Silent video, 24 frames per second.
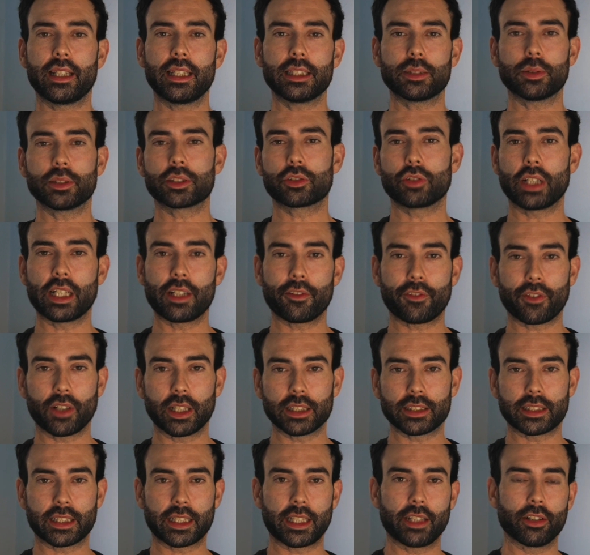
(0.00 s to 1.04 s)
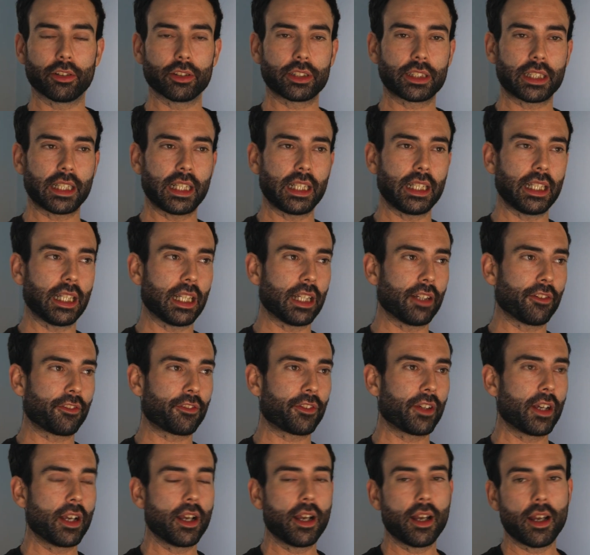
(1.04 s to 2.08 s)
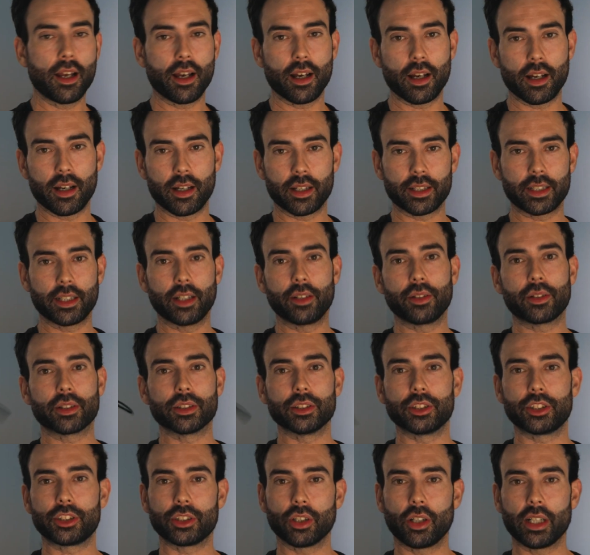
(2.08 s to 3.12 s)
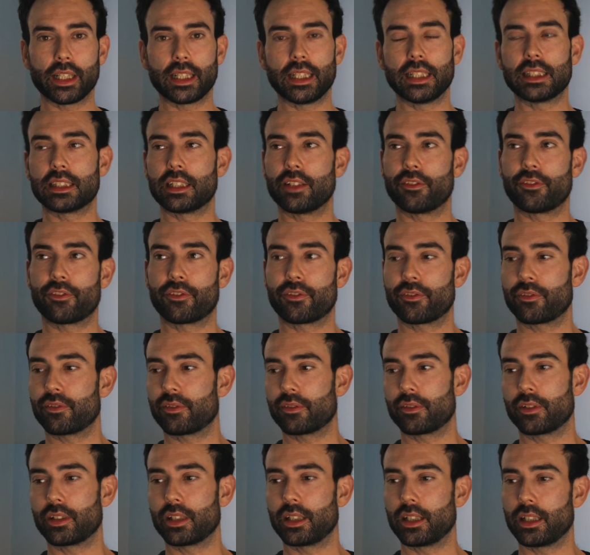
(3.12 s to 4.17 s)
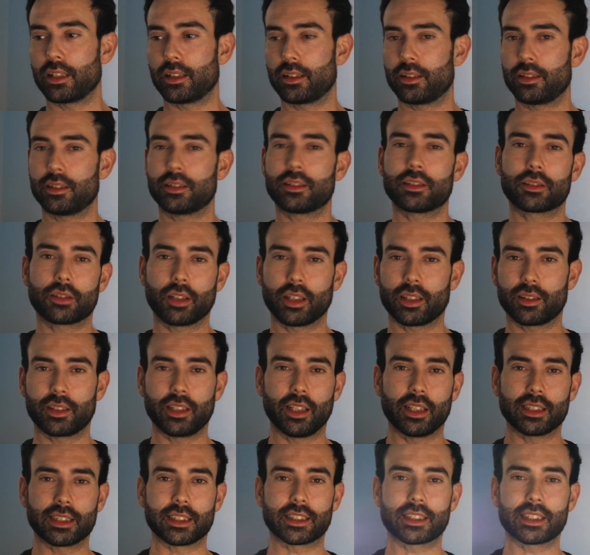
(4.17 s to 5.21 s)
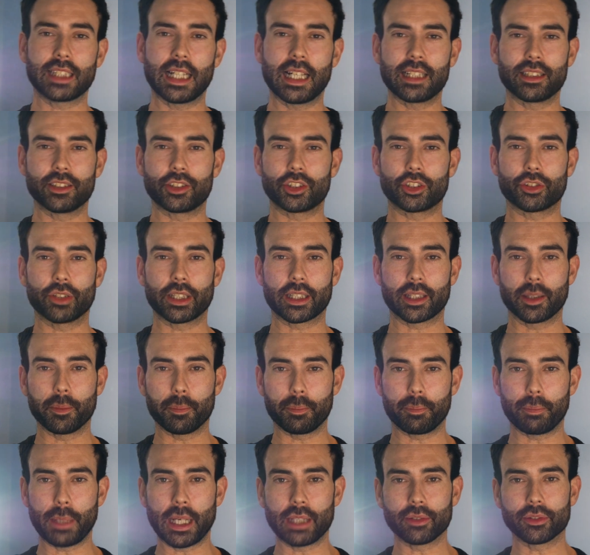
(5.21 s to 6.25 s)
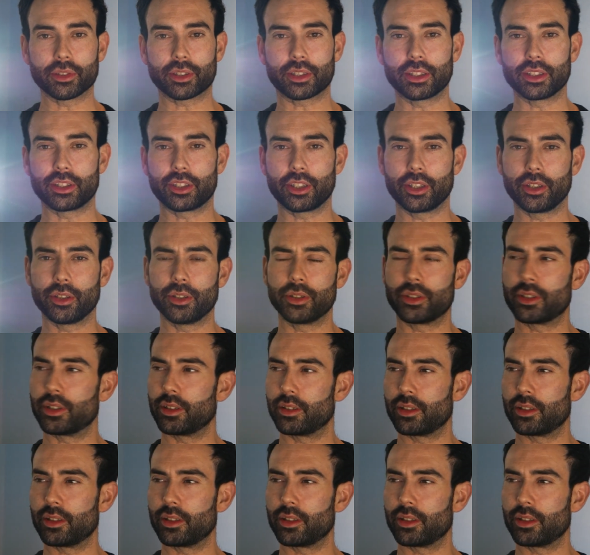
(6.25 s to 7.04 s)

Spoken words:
This one's great for like security. If you can shine this, if it's kind of, it's a standard trick that bouncers use.